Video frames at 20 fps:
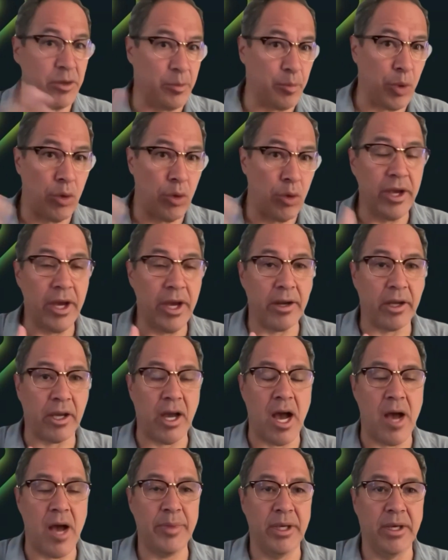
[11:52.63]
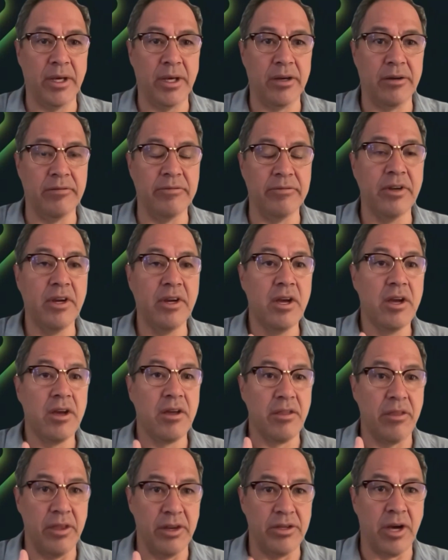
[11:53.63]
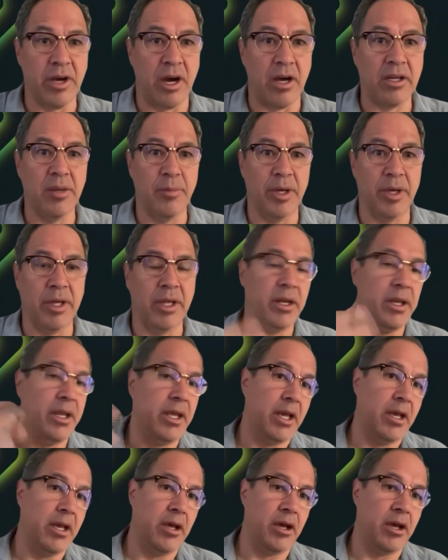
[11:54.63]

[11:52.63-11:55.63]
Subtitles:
you can pull down a copy of the document,